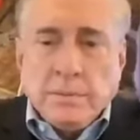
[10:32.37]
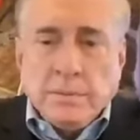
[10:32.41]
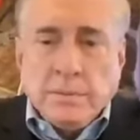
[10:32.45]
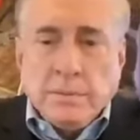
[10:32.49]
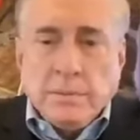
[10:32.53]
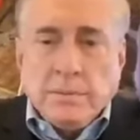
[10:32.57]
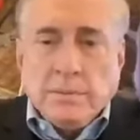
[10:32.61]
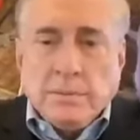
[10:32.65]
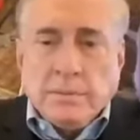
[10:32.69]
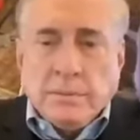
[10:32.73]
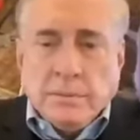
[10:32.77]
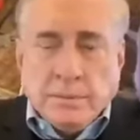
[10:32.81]

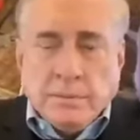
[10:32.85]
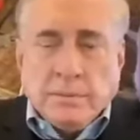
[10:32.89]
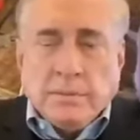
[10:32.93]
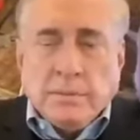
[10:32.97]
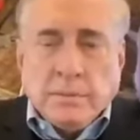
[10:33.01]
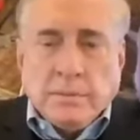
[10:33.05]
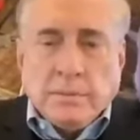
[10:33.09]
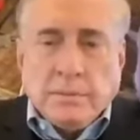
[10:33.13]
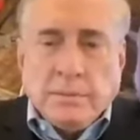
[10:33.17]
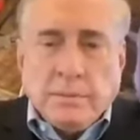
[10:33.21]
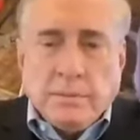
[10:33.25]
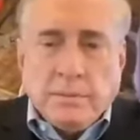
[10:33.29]

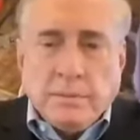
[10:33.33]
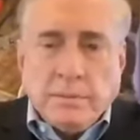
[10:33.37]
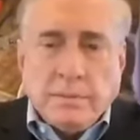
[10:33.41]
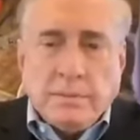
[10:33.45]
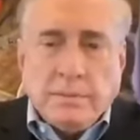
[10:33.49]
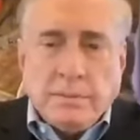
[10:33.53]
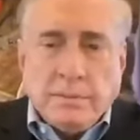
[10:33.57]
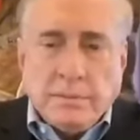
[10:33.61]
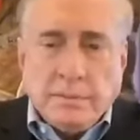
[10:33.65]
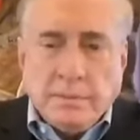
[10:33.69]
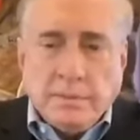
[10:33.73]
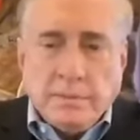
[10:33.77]

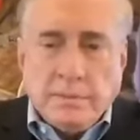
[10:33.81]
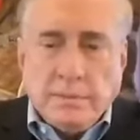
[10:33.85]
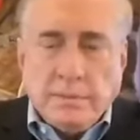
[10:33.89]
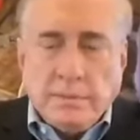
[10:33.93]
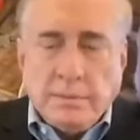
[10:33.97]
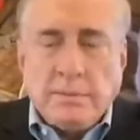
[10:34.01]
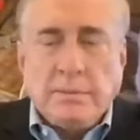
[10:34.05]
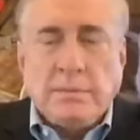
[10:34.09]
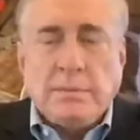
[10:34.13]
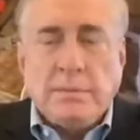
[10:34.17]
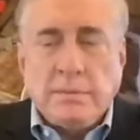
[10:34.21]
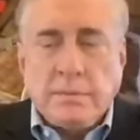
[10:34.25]

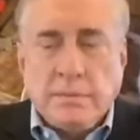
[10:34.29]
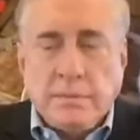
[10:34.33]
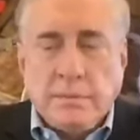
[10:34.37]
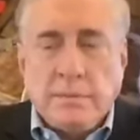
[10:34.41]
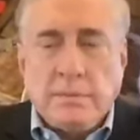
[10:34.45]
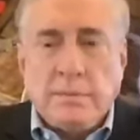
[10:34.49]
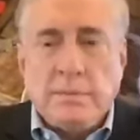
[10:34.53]
(not speaking)